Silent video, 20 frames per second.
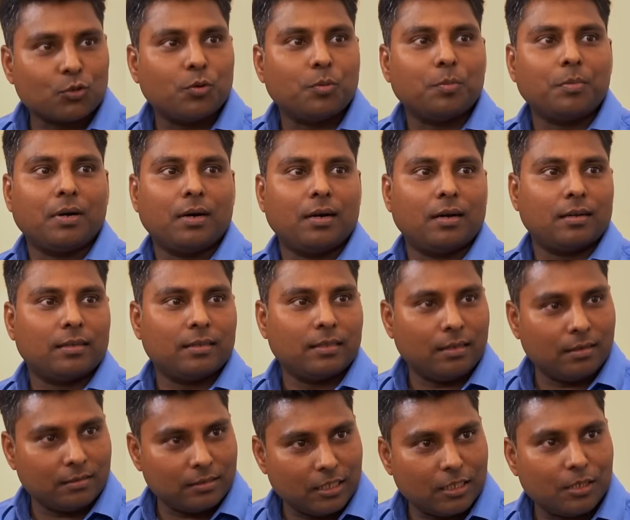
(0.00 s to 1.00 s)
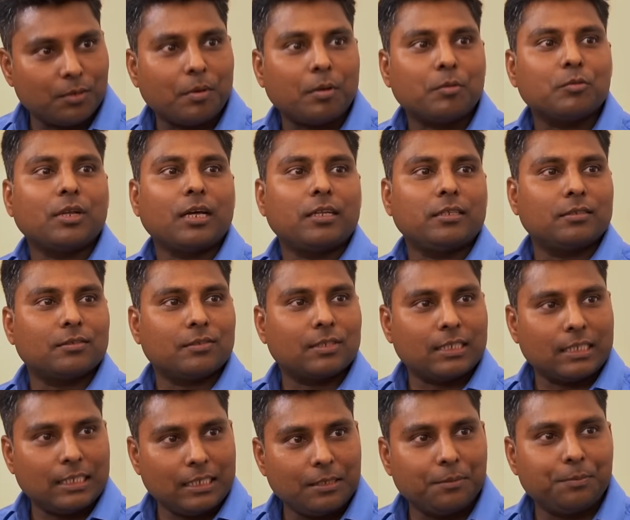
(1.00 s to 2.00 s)
Kumar, the Chandrababu Naidu, the
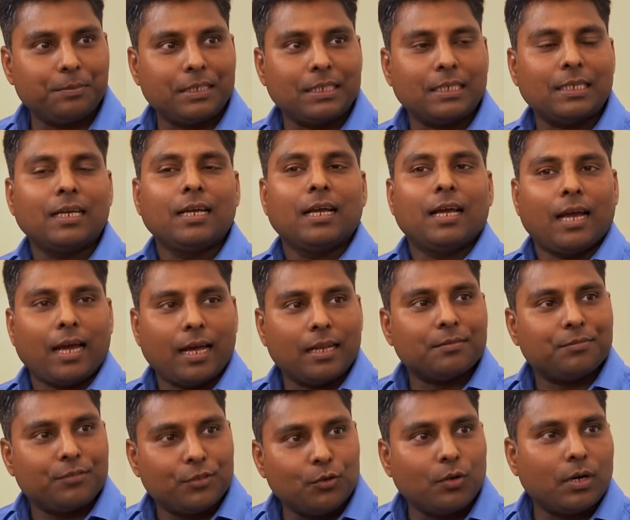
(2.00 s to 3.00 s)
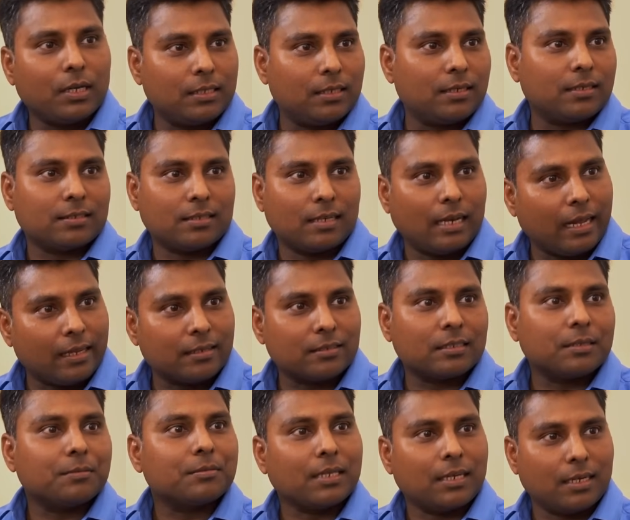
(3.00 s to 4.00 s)
TDP, and few others like
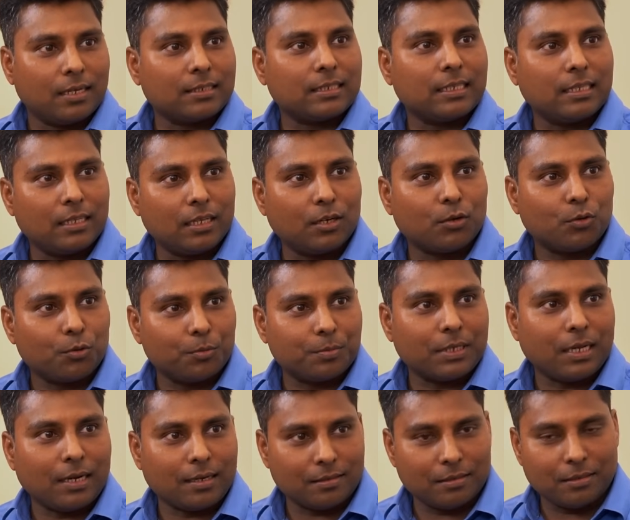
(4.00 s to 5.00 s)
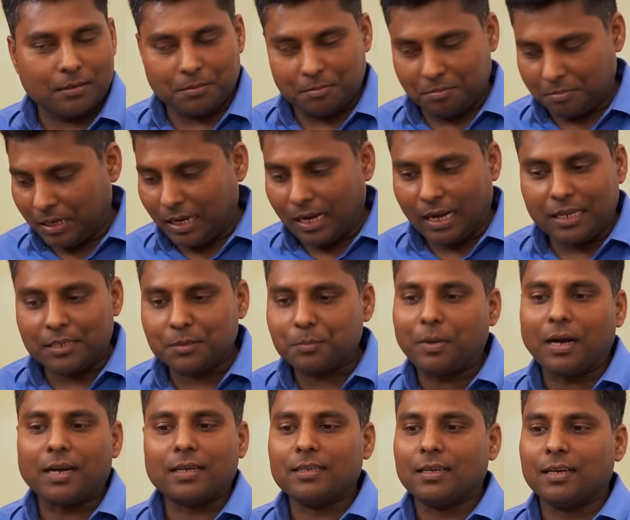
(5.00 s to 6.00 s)
Shiv Sena in their groups are the alliance
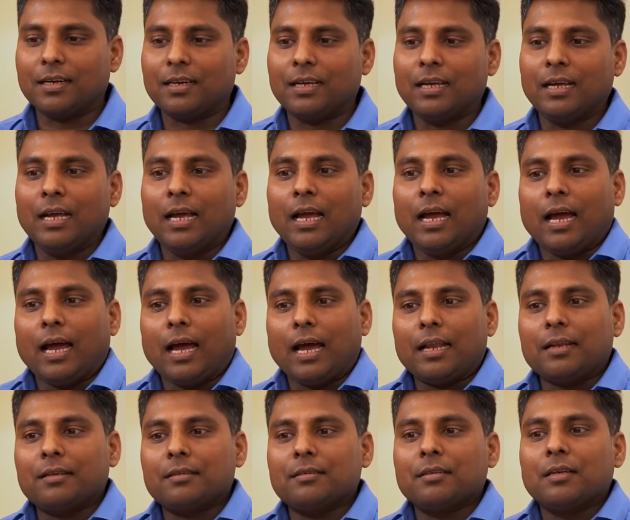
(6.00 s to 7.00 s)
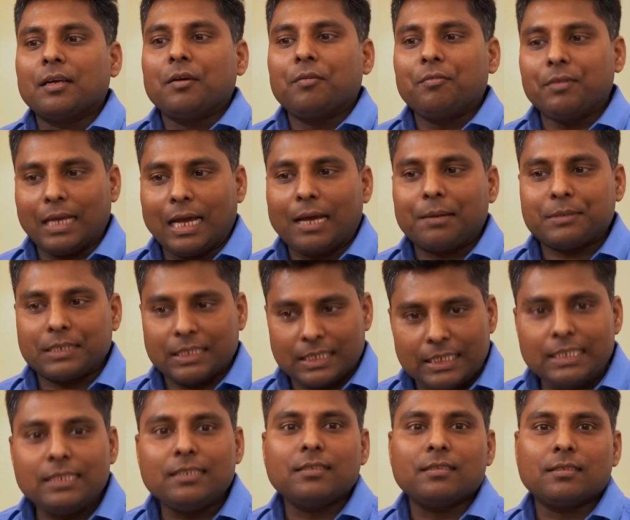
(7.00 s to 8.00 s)
partner. And we have
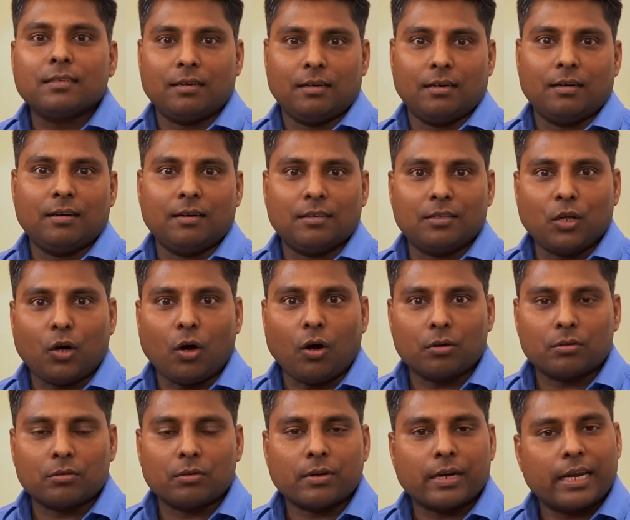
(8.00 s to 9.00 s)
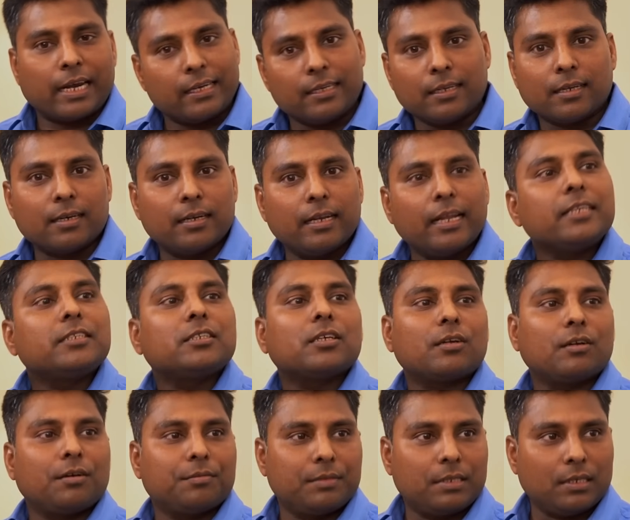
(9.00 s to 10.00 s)
seen the autocratic nature
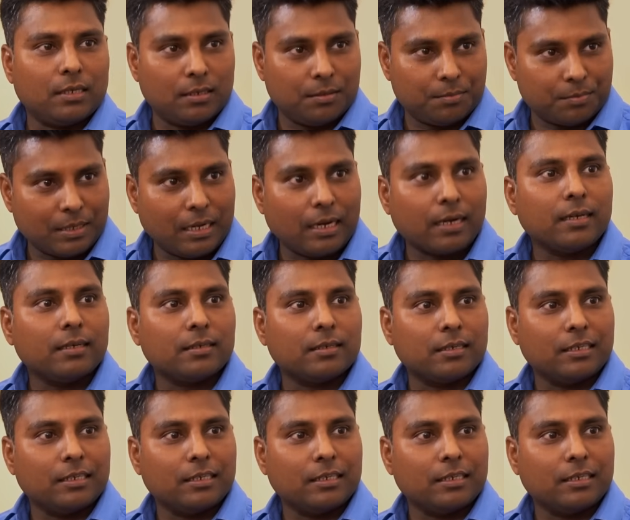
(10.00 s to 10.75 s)
of the current